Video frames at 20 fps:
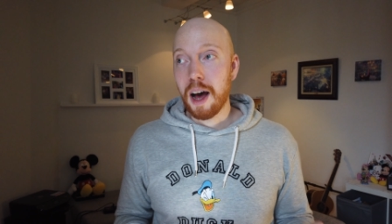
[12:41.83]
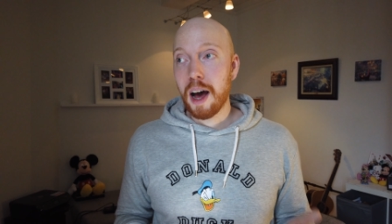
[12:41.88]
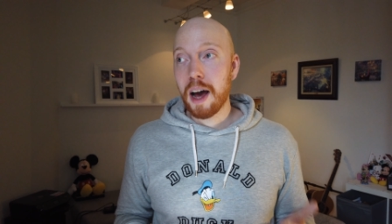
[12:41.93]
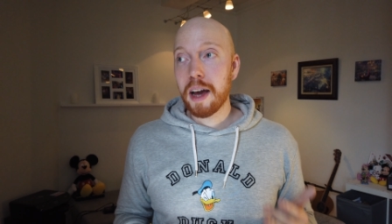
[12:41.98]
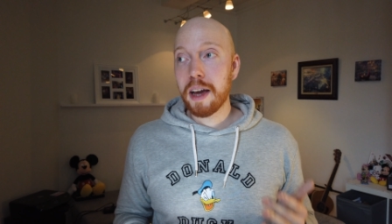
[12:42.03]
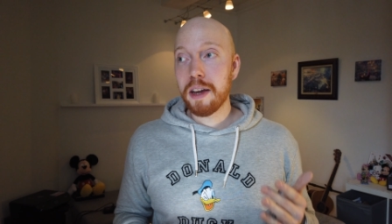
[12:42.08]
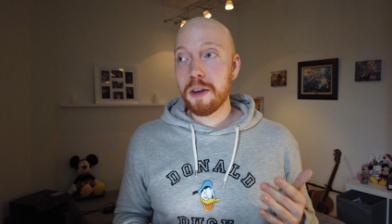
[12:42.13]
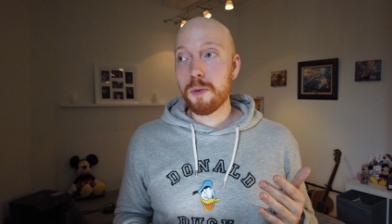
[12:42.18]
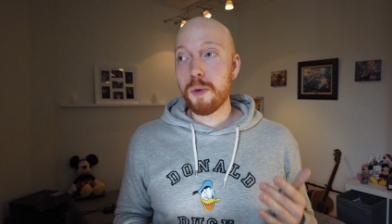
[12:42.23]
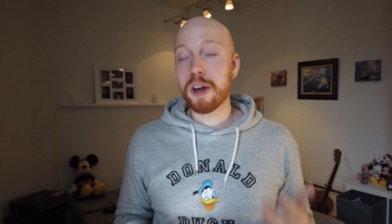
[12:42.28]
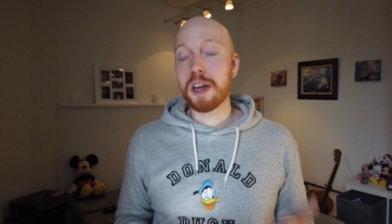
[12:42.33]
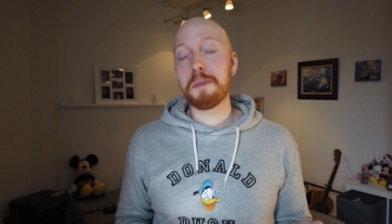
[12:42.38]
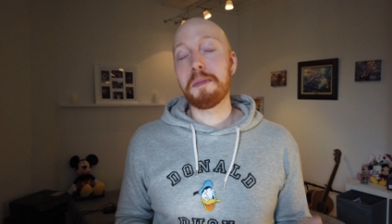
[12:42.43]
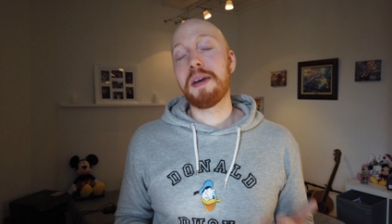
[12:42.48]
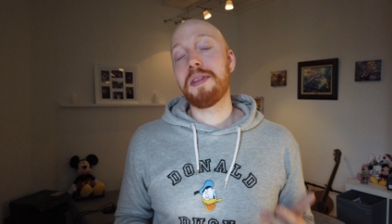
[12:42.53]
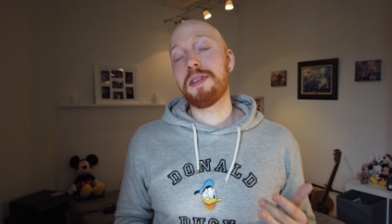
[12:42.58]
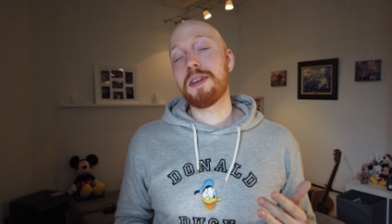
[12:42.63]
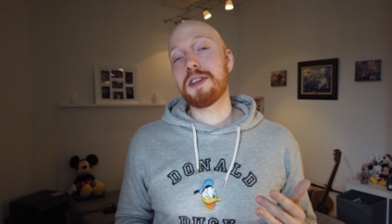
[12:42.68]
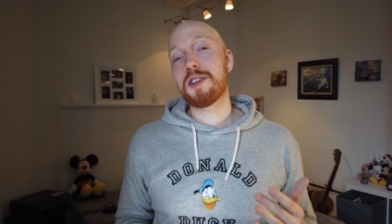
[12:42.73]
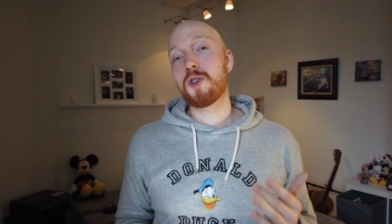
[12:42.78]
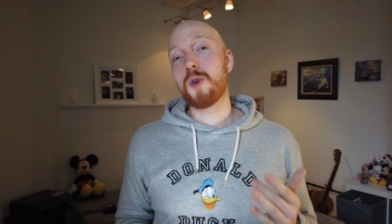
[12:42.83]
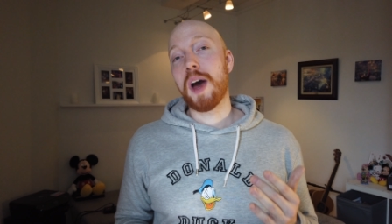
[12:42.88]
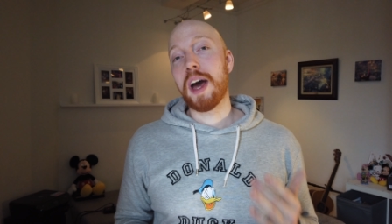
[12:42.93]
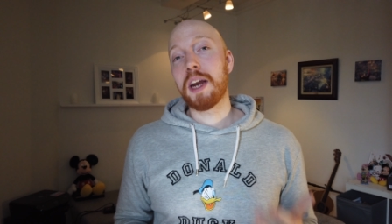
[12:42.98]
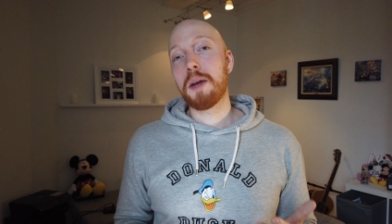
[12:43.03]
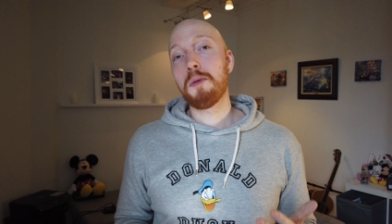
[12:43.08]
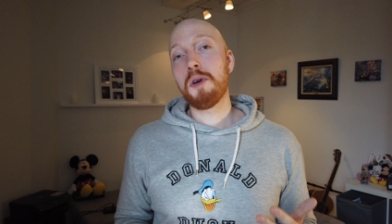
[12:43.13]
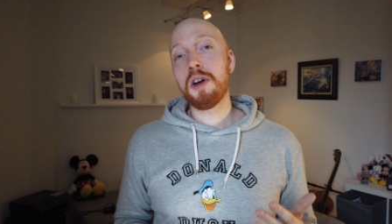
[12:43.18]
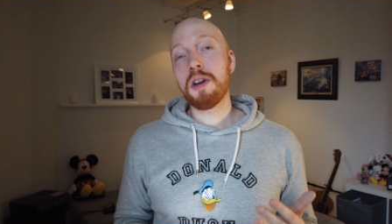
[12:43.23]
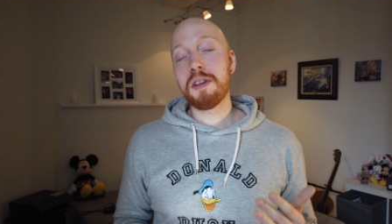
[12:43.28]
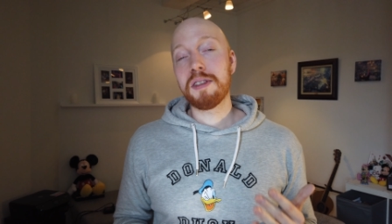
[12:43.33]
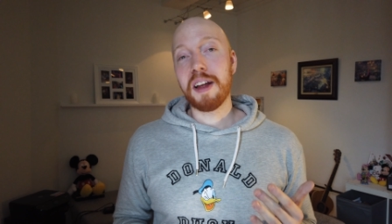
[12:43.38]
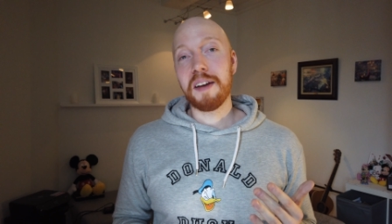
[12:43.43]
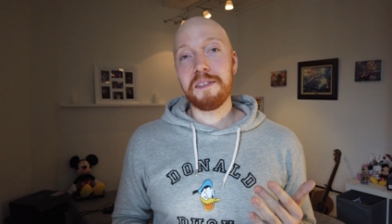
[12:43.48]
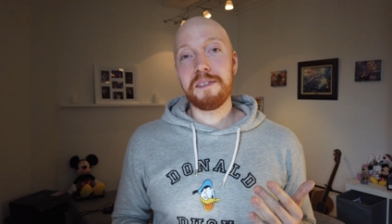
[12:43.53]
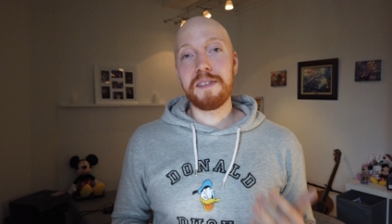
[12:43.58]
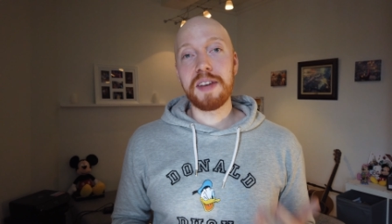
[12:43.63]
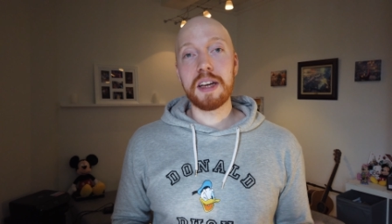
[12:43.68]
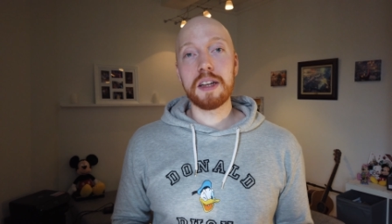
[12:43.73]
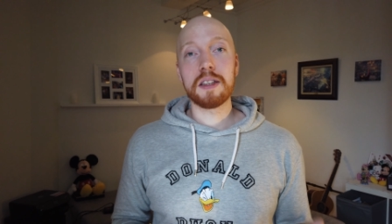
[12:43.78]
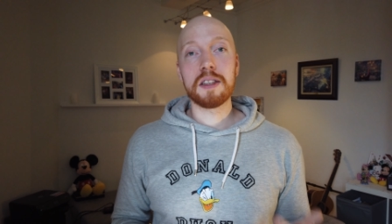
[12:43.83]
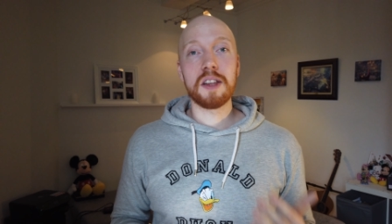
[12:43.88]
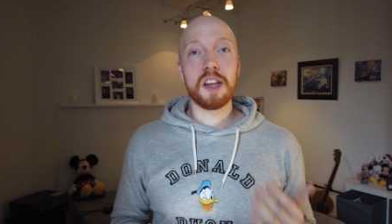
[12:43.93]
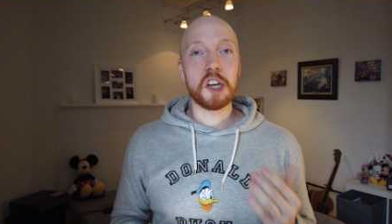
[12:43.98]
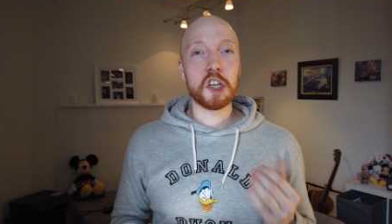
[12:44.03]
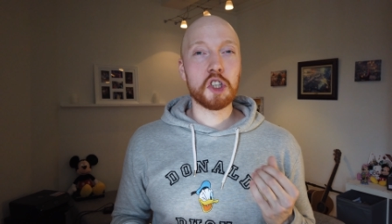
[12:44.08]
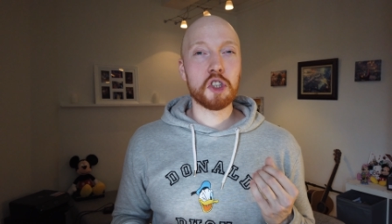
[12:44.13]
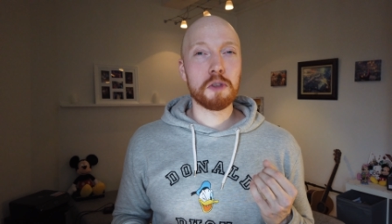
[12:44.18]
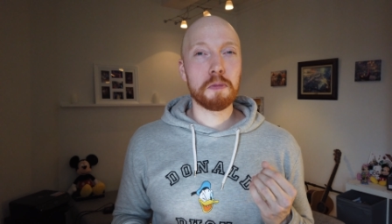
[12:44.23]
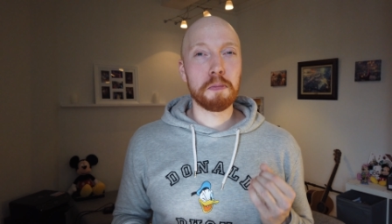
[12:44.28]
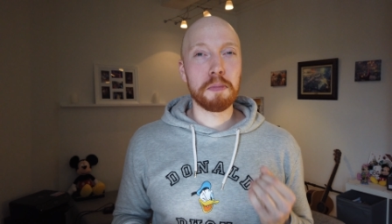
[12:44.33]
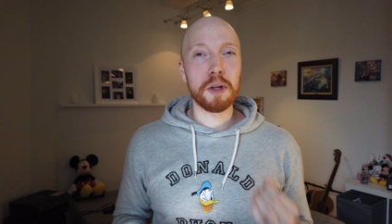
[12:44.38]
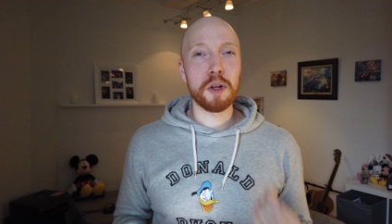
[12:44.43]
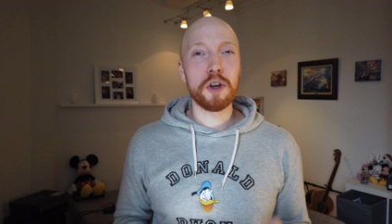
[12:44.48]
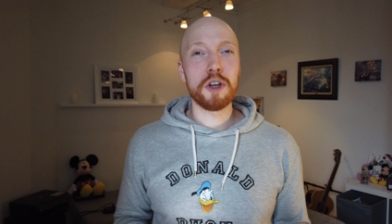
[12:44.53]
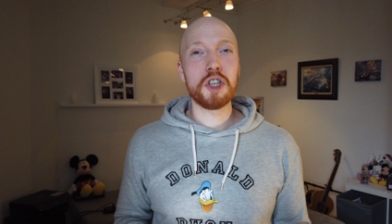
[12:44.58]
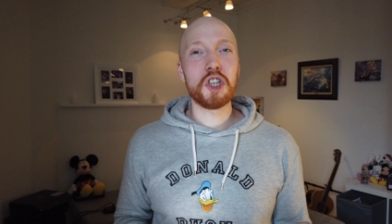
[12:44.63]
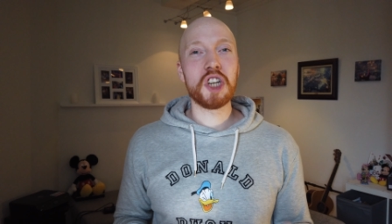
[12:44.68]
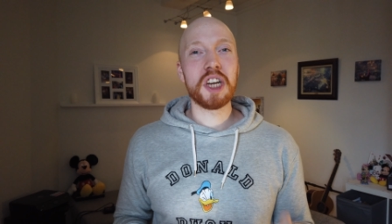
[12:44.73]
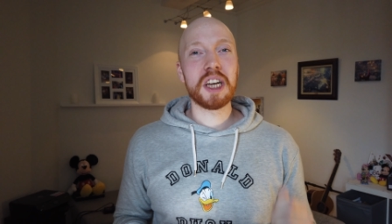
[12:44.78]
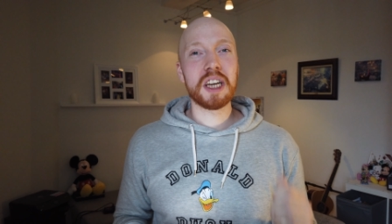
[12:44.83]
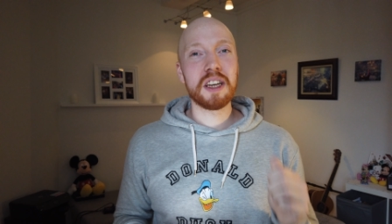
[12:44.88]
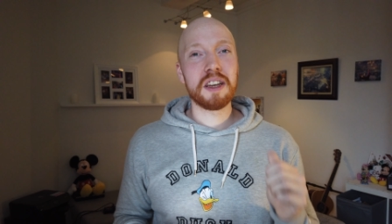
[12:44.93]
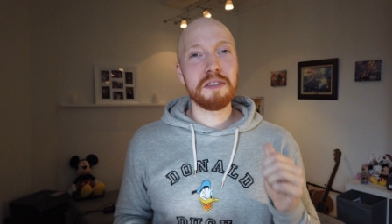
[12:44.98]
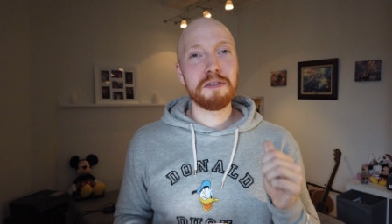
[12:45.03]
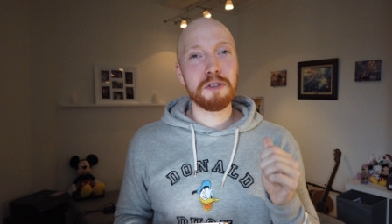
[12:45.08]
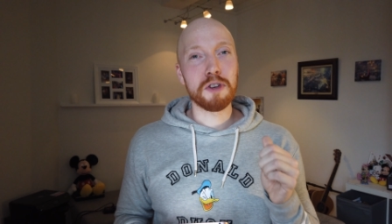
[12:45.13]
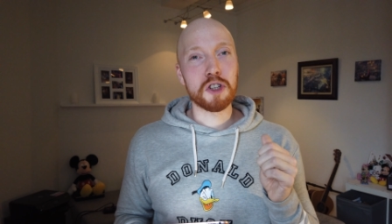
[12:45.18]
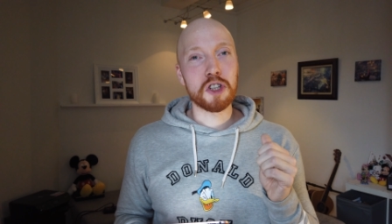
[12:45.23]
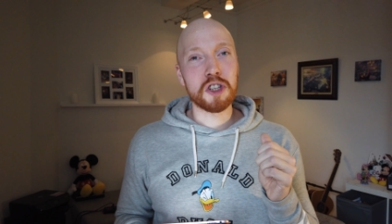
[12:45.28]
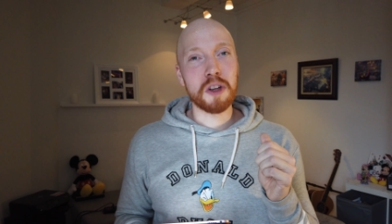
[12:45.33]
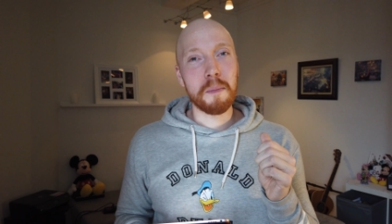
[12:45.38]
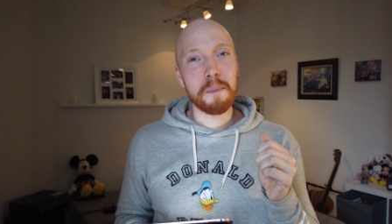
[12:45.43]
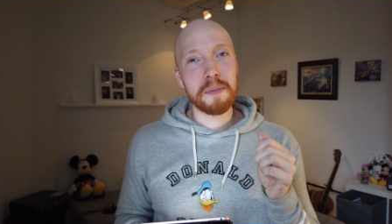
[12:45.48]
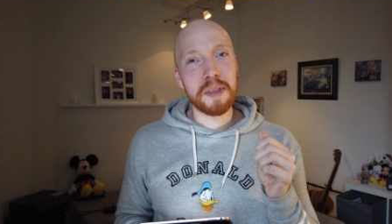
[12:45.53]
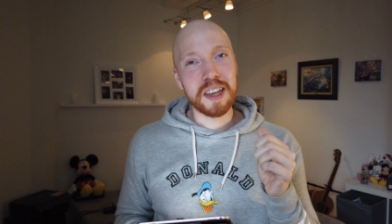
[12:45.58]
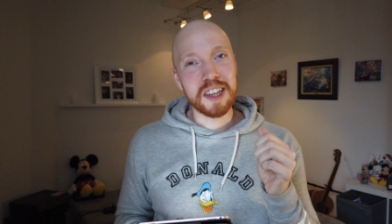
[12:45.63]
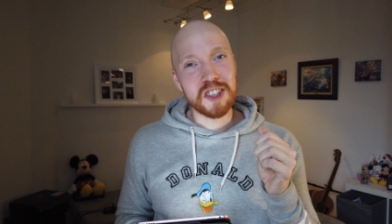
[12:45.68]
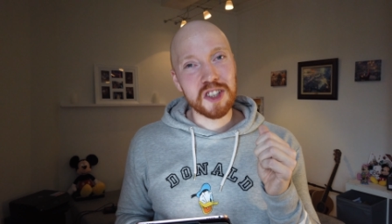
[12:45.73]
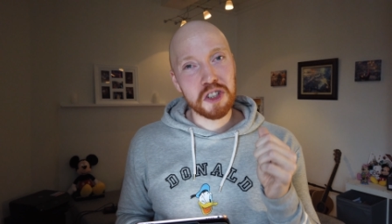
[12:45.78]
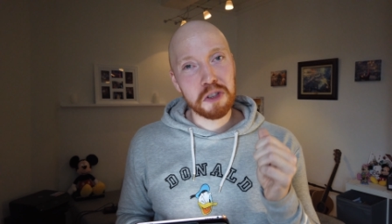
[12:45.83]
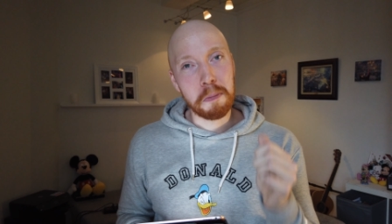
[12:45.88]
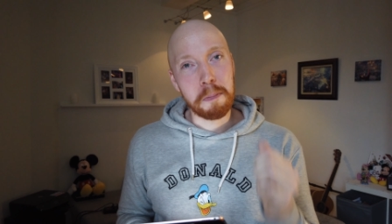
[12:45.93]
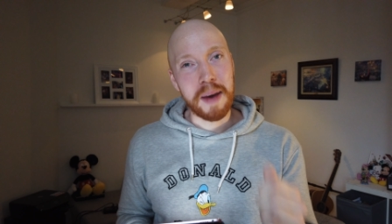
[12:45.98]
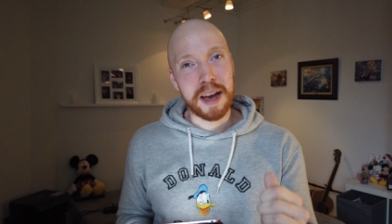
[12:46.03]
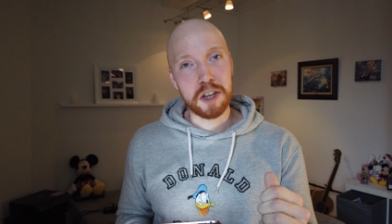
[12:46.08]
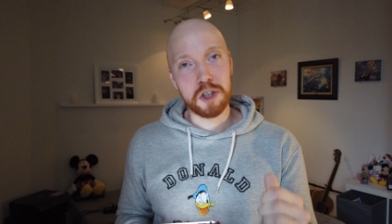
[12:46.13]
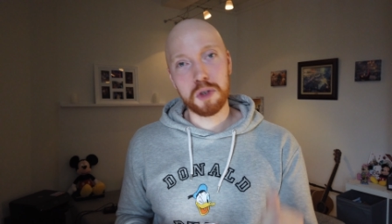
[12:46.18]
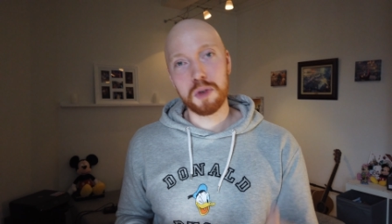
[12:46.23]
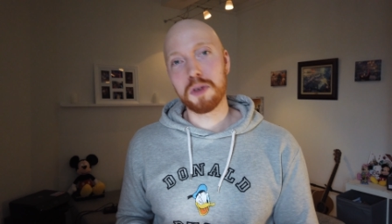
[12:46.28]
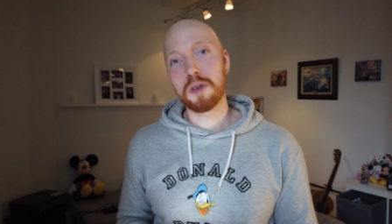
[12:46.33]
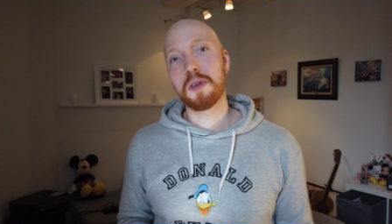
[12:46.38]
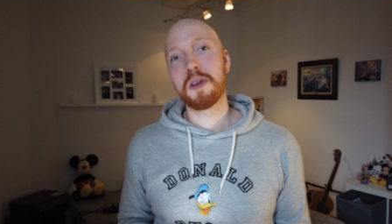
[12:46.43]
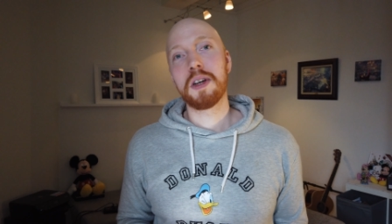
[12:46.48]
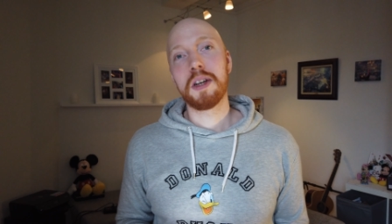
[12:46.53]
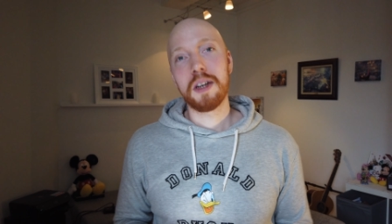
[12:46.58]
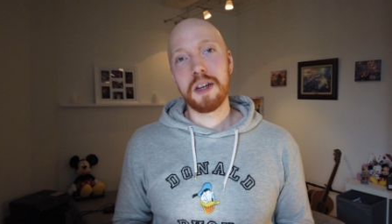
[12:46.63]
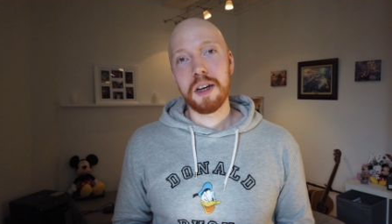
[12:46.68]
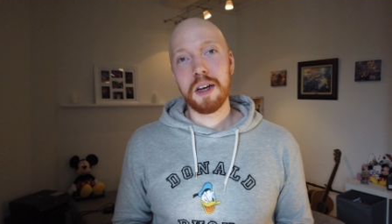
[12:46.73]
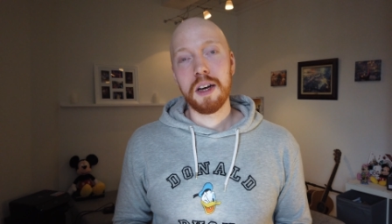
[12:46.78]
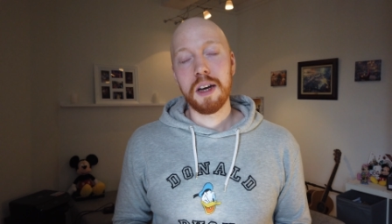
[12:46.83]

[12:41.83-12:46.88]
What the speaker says: I recommend this to anyone that feels like splurging for something special,